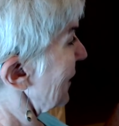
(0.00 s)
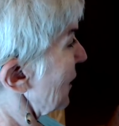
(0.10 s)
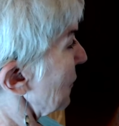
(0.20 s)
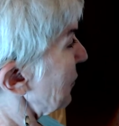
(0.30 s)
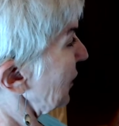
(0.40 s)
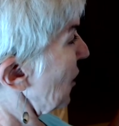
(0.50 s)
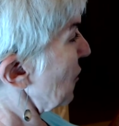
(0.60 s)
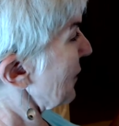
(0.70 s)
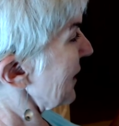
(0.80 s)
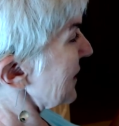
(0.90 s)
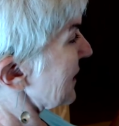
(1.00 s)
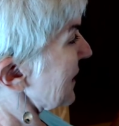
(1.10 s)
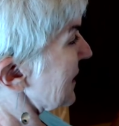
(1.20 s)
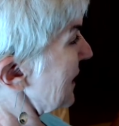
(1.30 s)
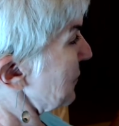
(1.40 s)
Paloma is the
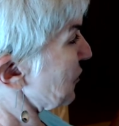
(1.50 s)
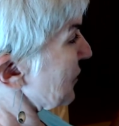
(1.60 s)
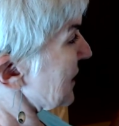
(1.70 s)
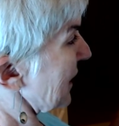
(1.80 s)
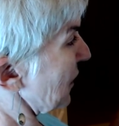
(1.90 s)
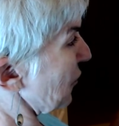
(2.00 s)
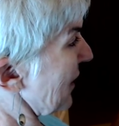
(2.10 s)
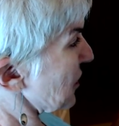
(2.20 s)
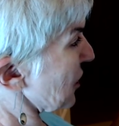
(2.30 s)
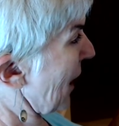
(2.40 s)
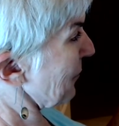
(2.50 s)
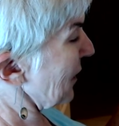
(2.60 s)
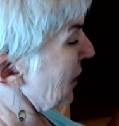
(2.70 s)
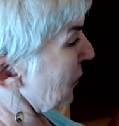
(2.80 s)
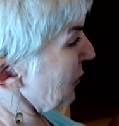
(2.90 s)
seamstress at a dress shop
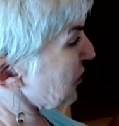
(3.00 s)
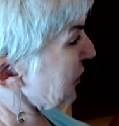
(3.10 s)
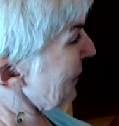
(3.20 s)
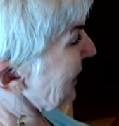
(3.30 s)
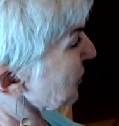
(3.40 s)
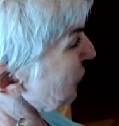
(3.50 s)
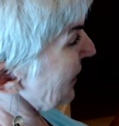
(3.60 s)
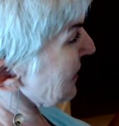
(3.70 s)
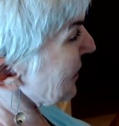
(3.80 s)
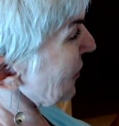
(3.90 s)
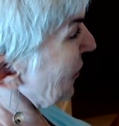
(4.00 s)
where she makes dresses all